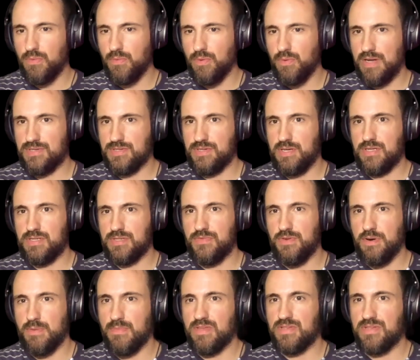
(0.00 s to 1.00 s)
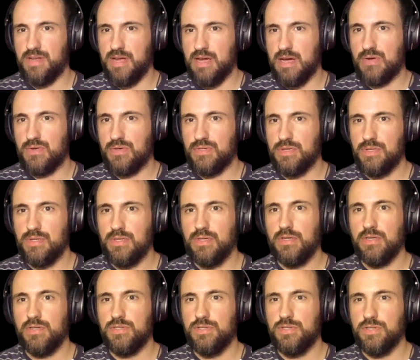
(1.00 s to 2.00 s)
resonance from the sound
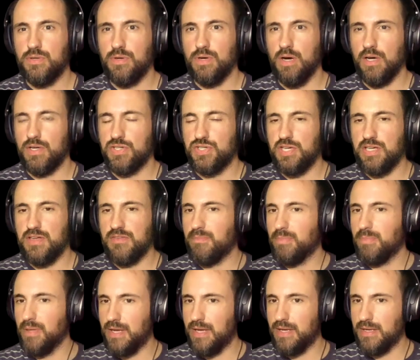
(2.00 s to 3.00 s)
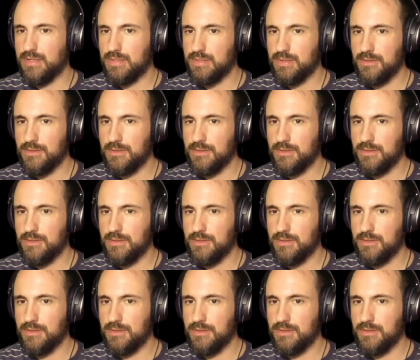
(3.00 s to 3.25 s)
to achieve blend,